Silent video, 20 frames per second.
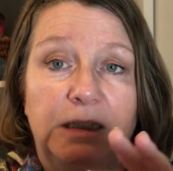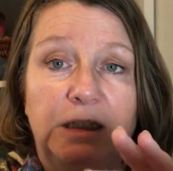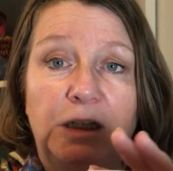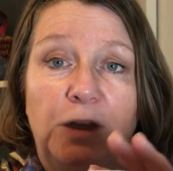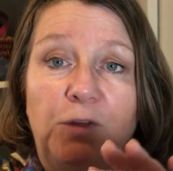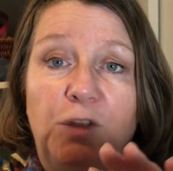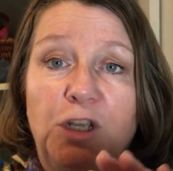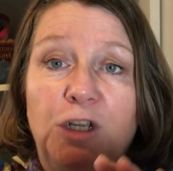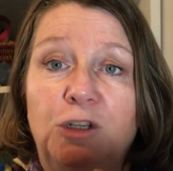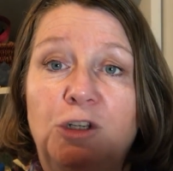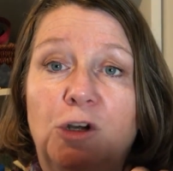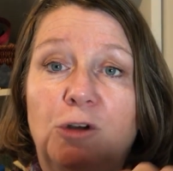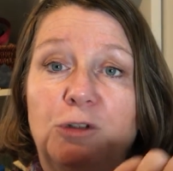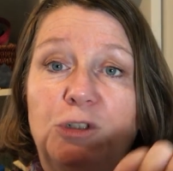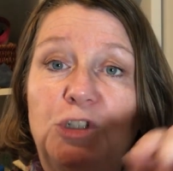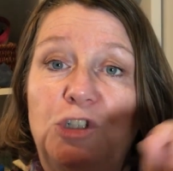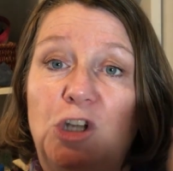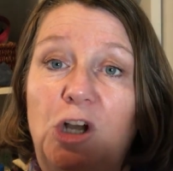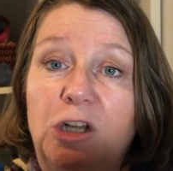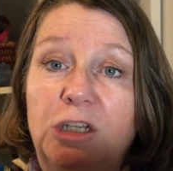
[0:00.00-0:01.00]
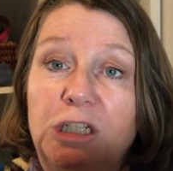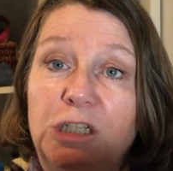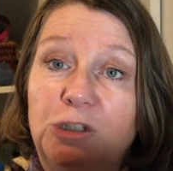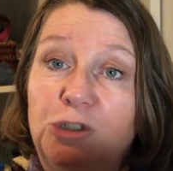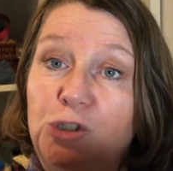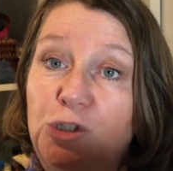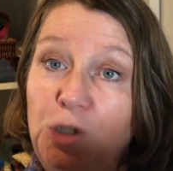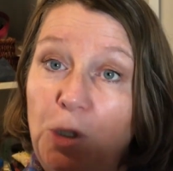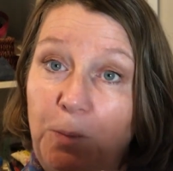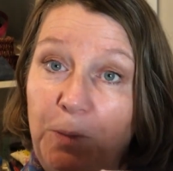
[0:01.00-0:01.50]
so that you're not starting and
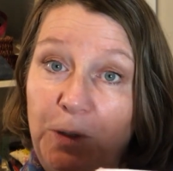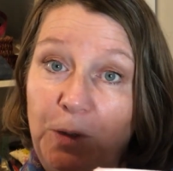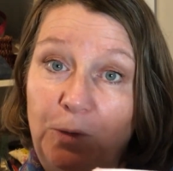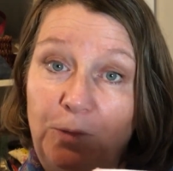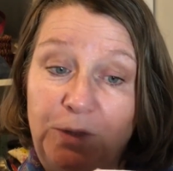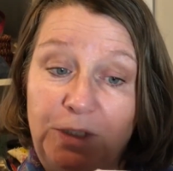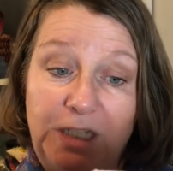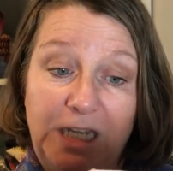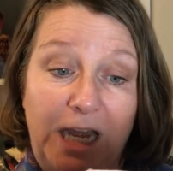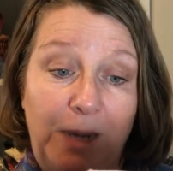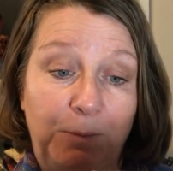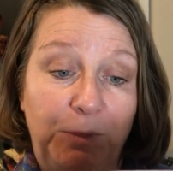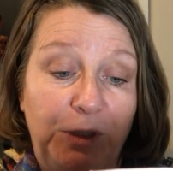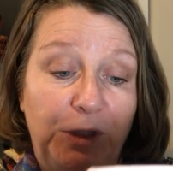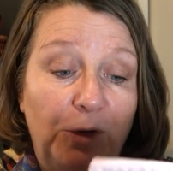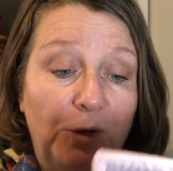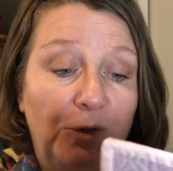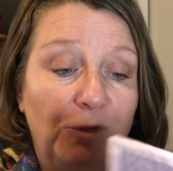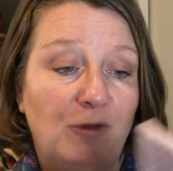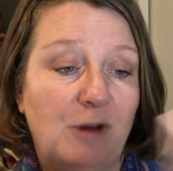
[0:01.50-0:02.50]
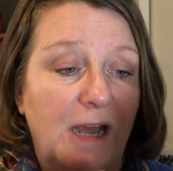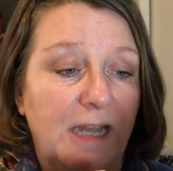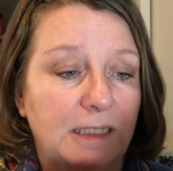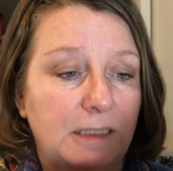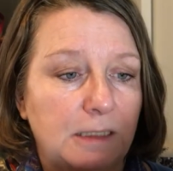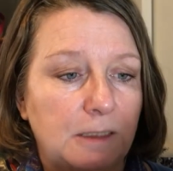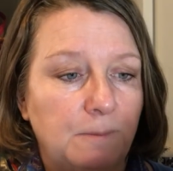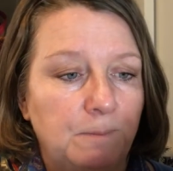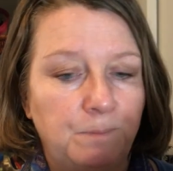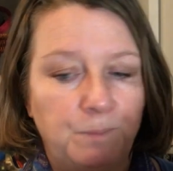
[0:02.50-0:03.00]
stopping all the time with your
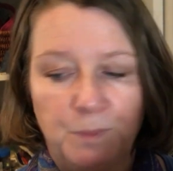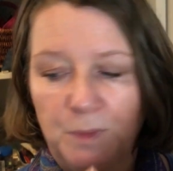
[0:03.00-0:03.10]
threads.